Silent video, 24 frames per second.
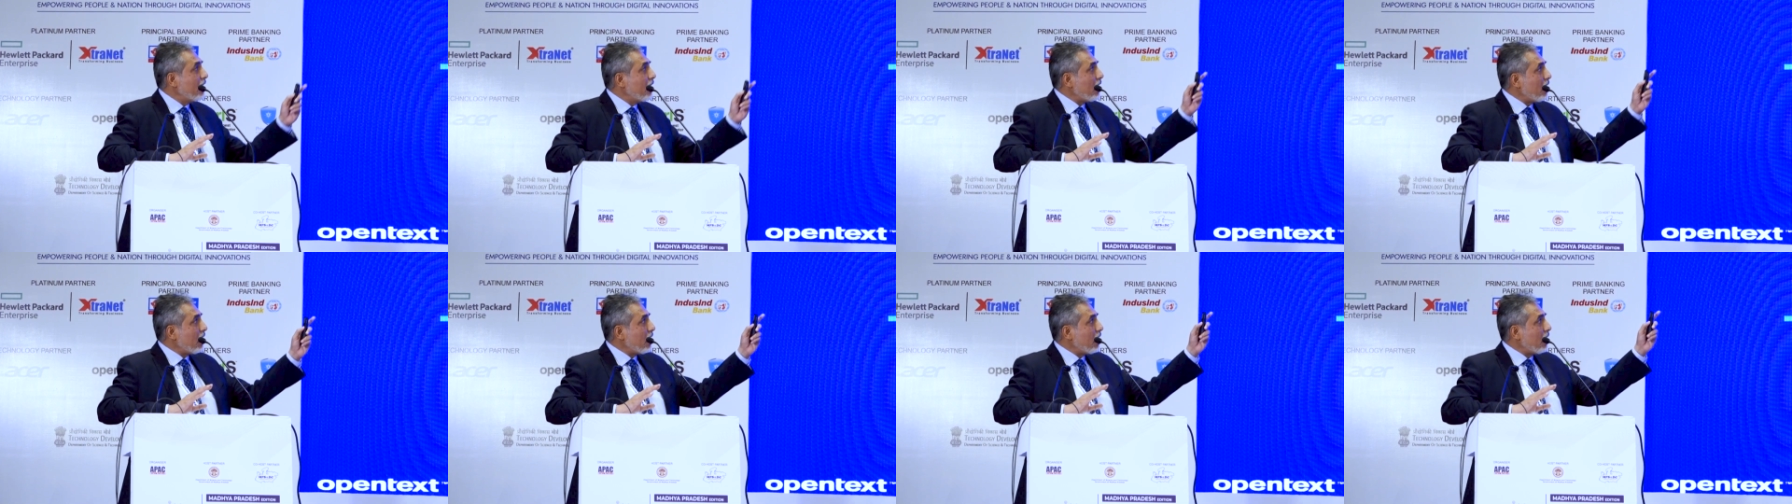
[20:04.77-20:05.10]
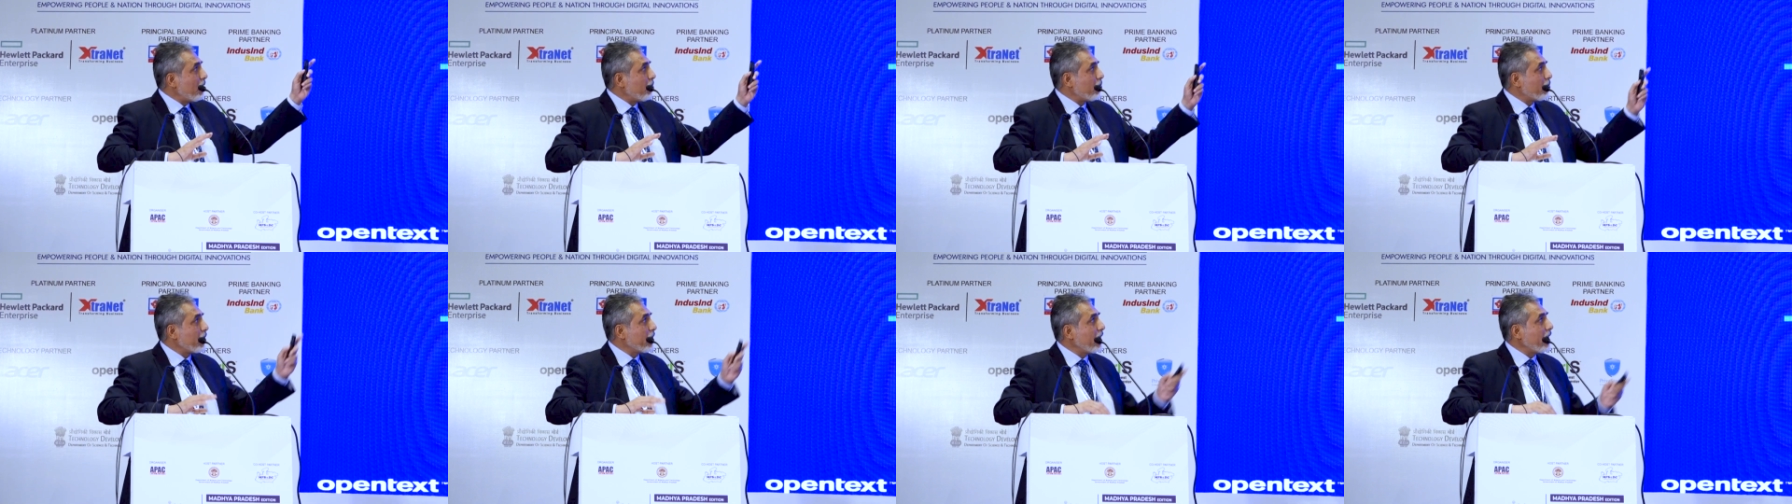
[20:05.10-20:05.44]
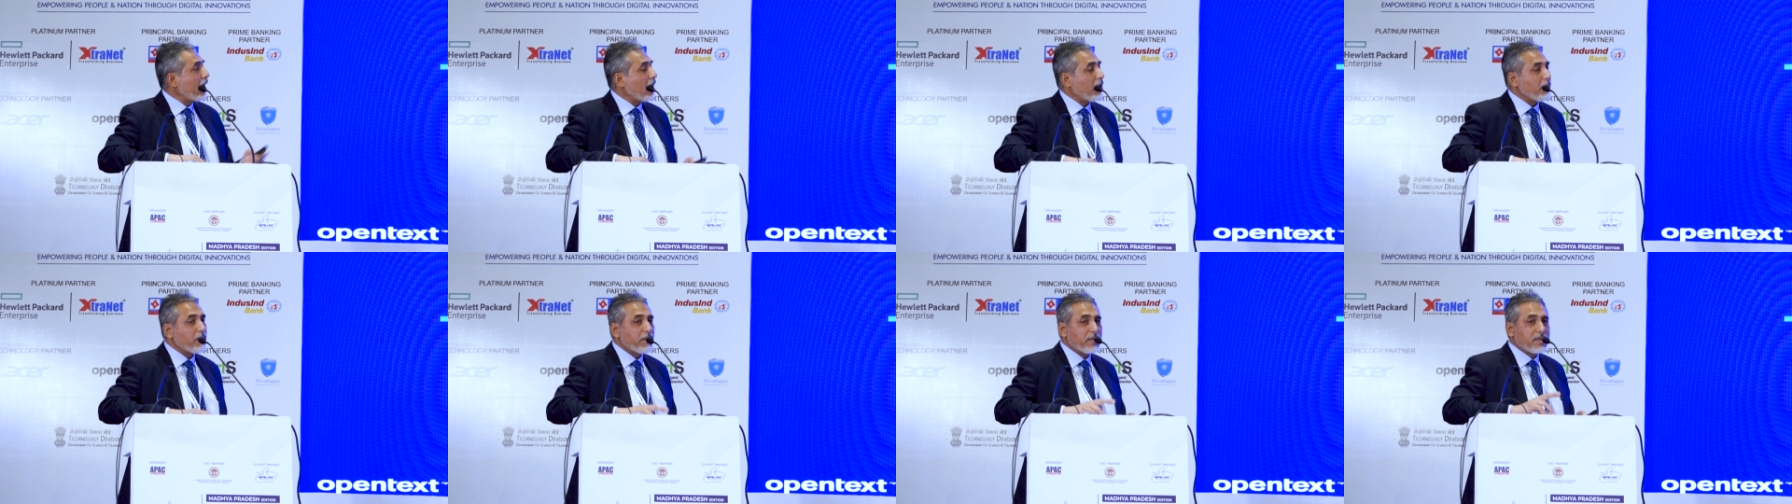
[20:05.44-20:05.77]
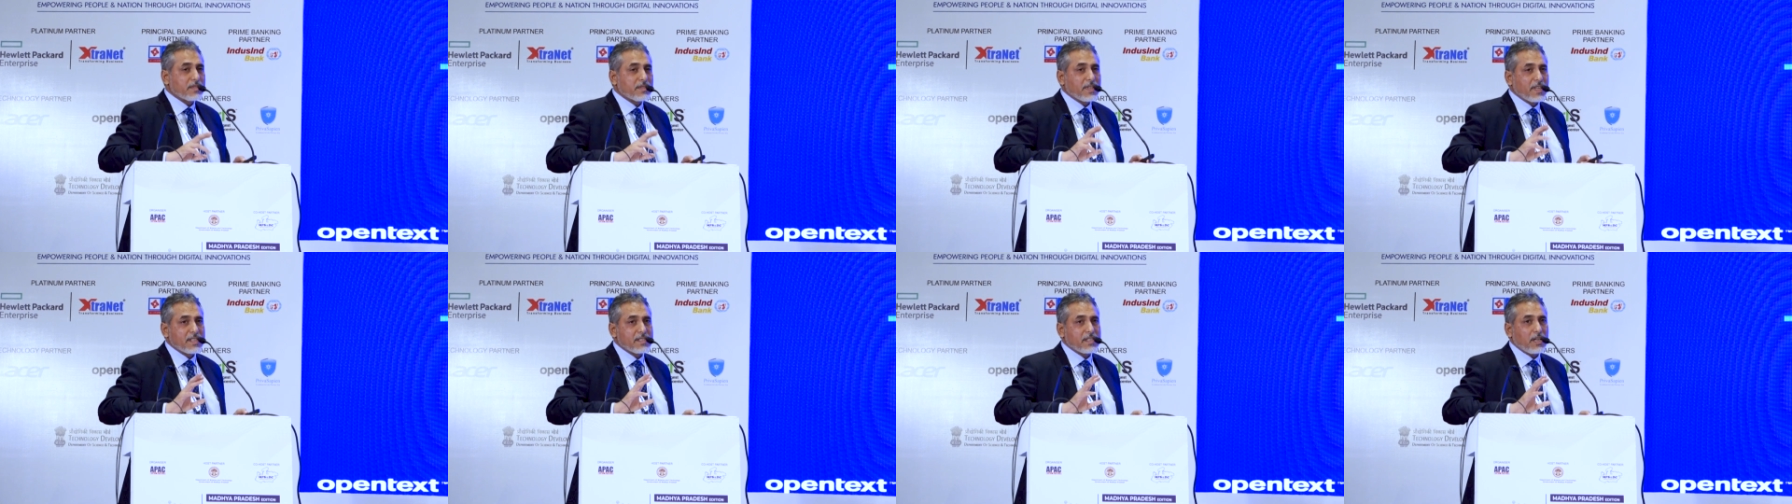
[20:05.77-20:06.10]
Uh, we have
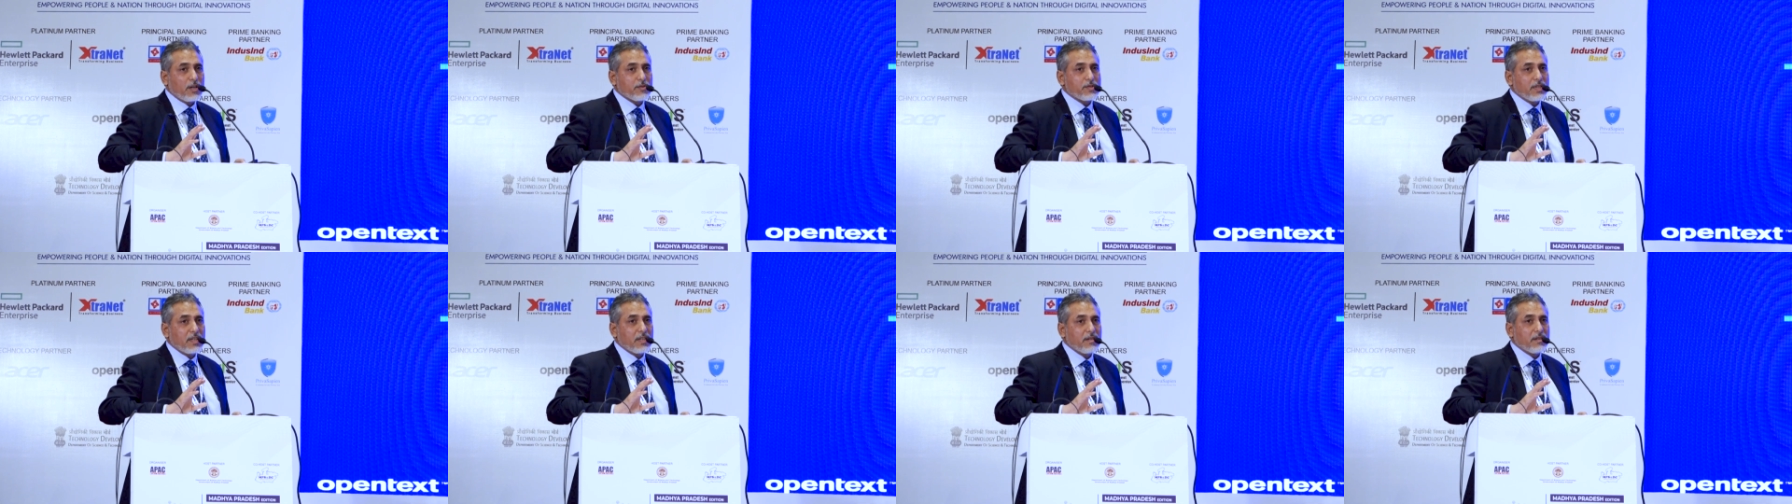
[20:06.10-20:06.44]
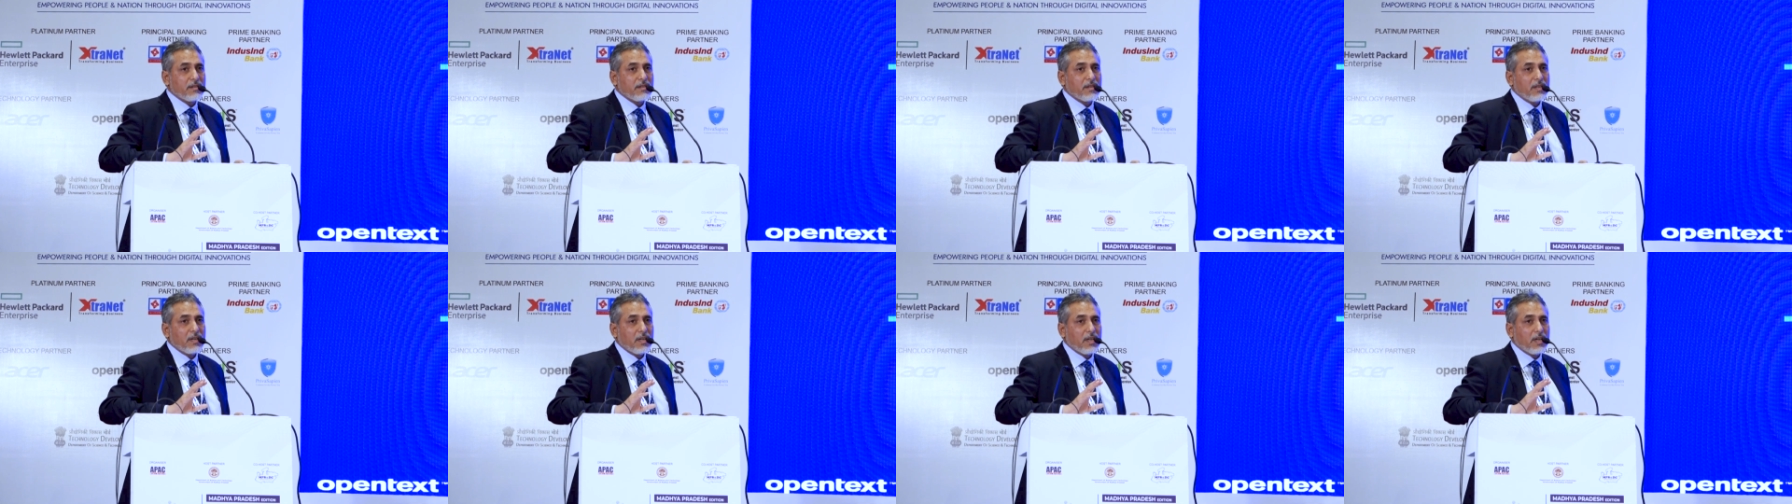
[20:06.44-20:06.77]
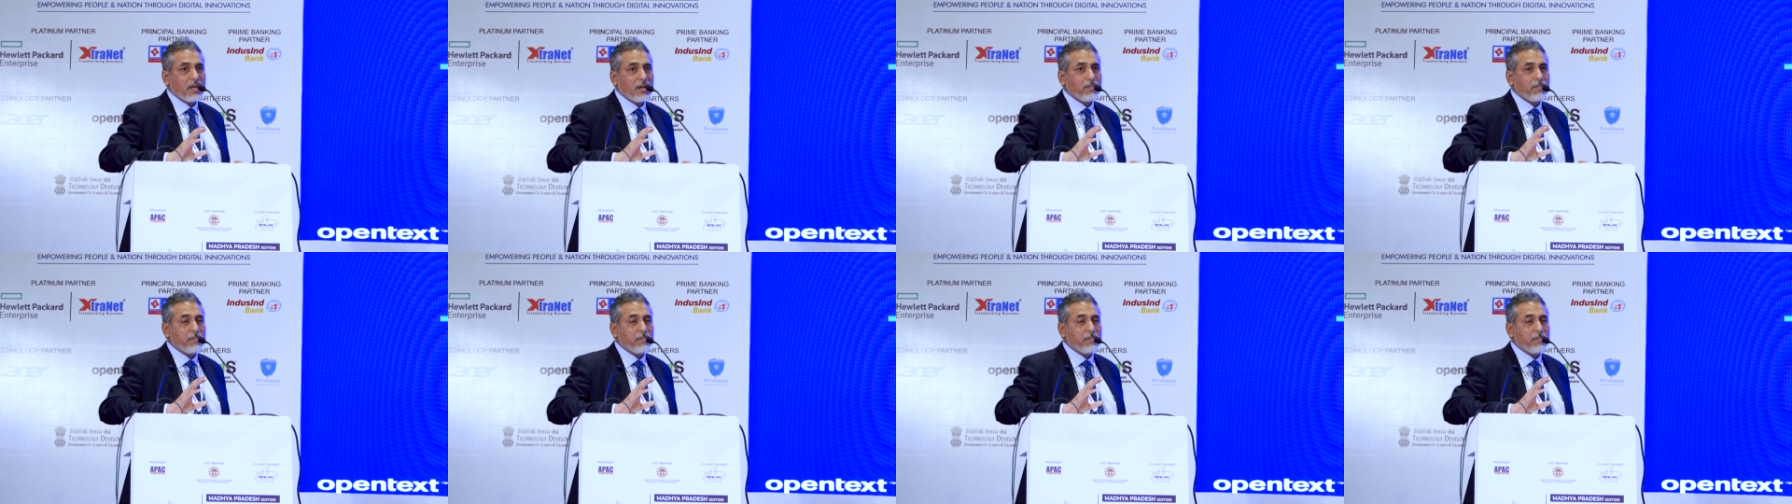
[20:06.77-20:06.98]
6,000 uh,